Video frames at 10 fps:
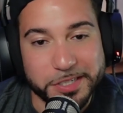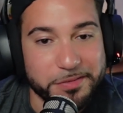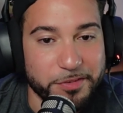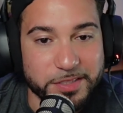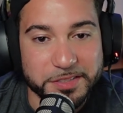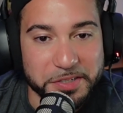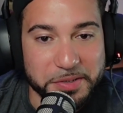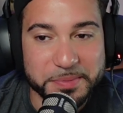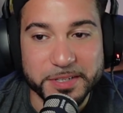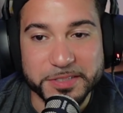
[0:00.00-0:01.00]
for us. You
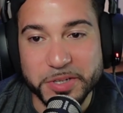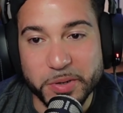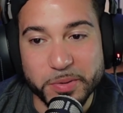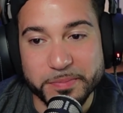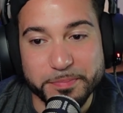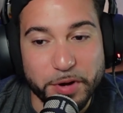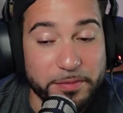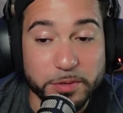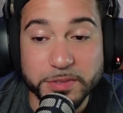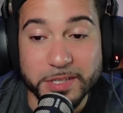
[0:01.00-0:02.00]
know. So
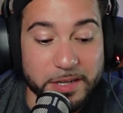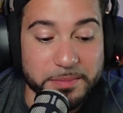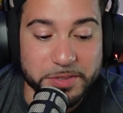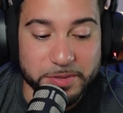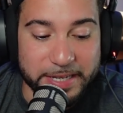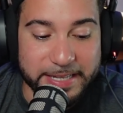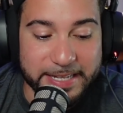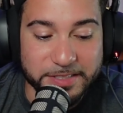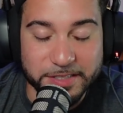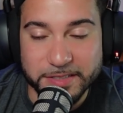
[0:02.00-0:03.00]
bravos to them too. Like
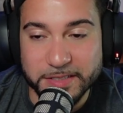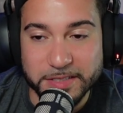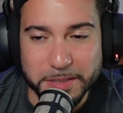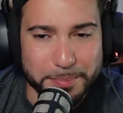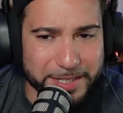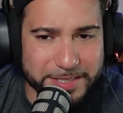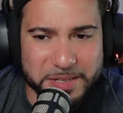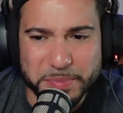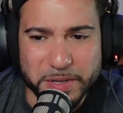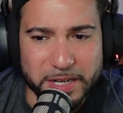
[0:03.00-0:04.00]
that's just
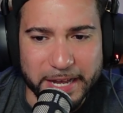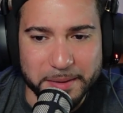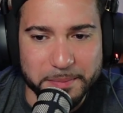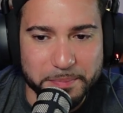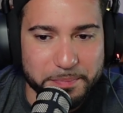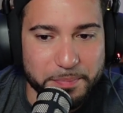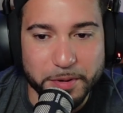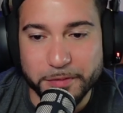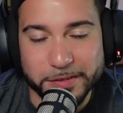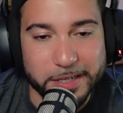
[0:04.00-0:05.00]
simplistic, but like
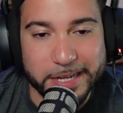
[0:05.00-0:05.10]
perfectly